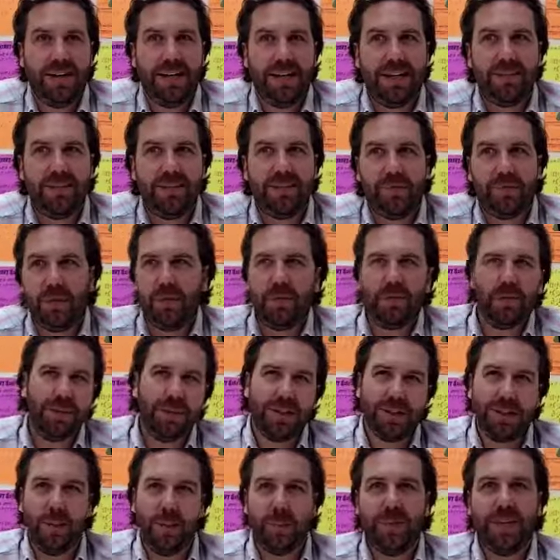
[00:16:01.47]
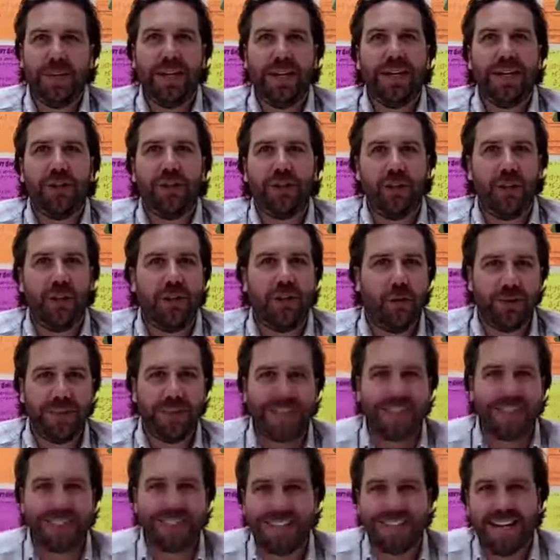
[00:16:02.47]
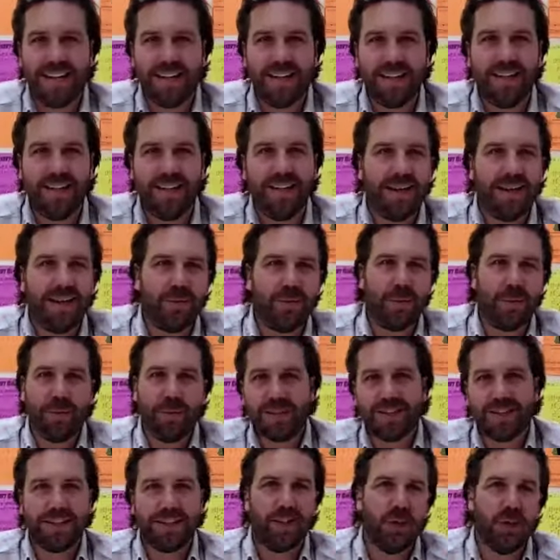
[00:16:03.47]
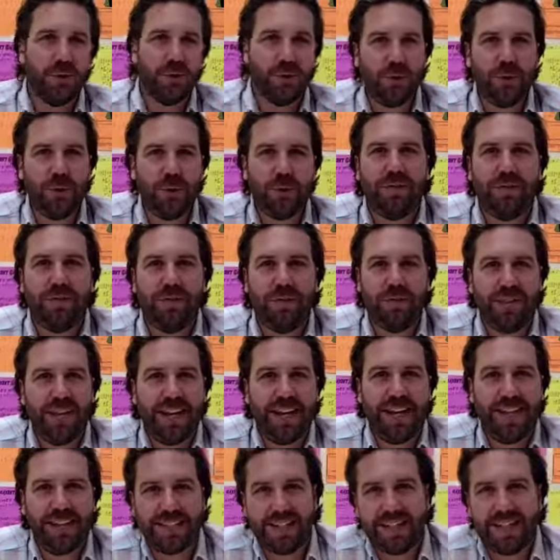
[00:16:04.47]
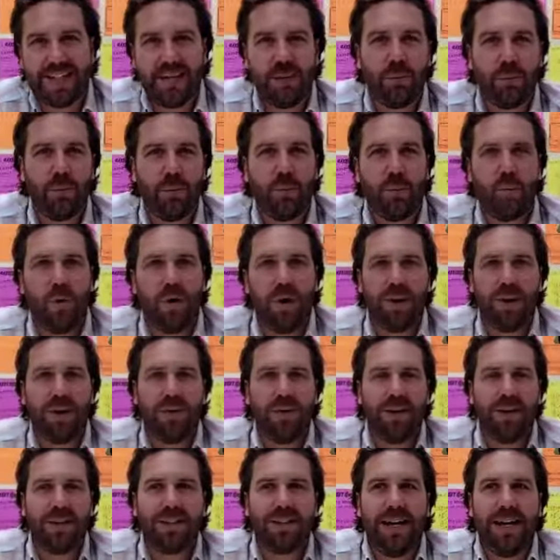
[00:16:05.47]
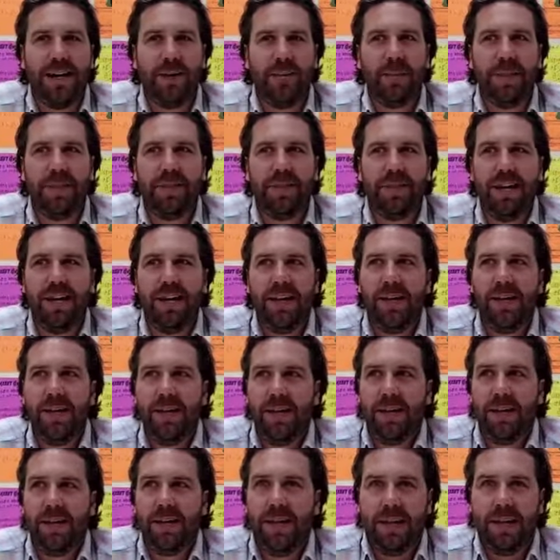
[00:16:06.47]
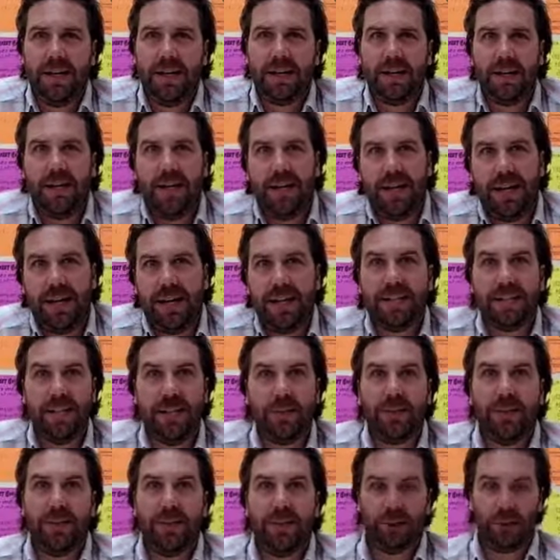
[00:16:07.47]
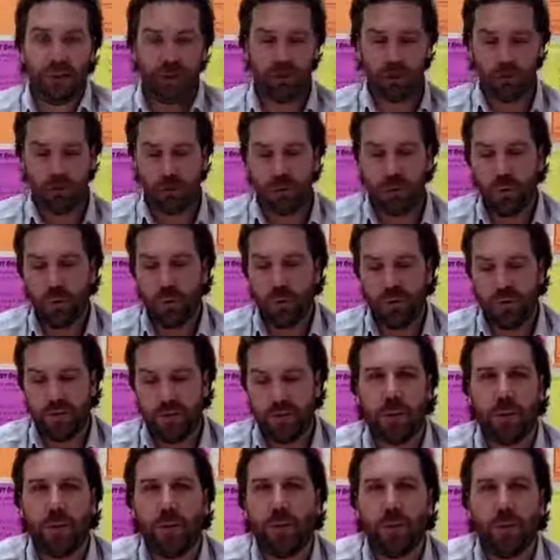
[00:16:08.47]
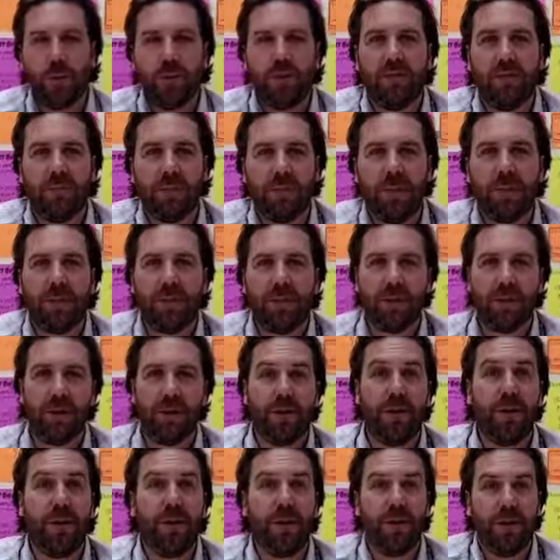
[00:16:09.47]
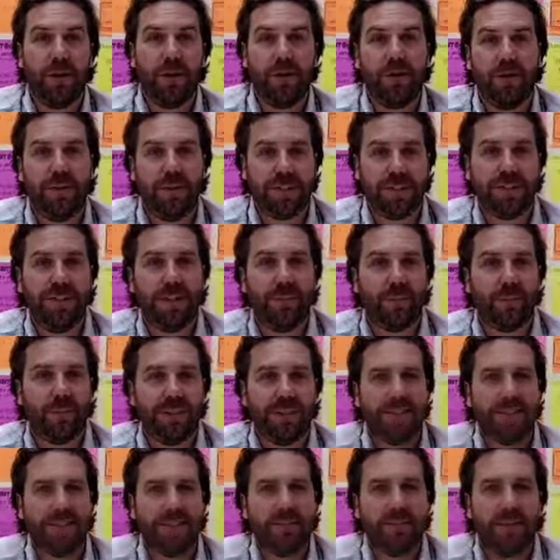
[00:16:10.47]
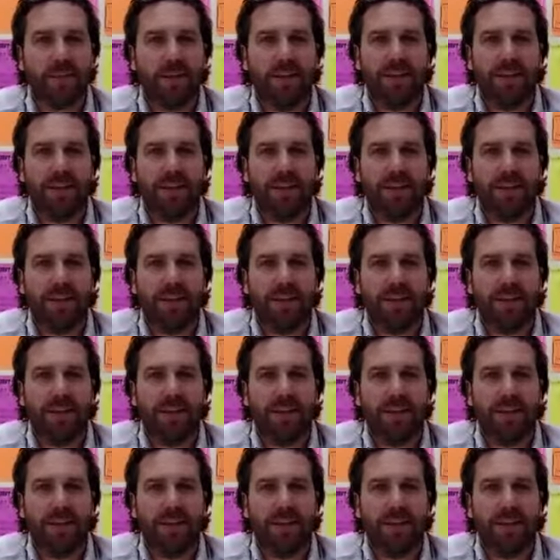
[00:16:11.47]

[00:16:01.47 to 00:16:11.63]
For the first couple of days, sure, everyone's excited and everyone wants to go do the things and kind of walk around town. But then it ends up, it's just you and this cohort of people that are all there for the same reason.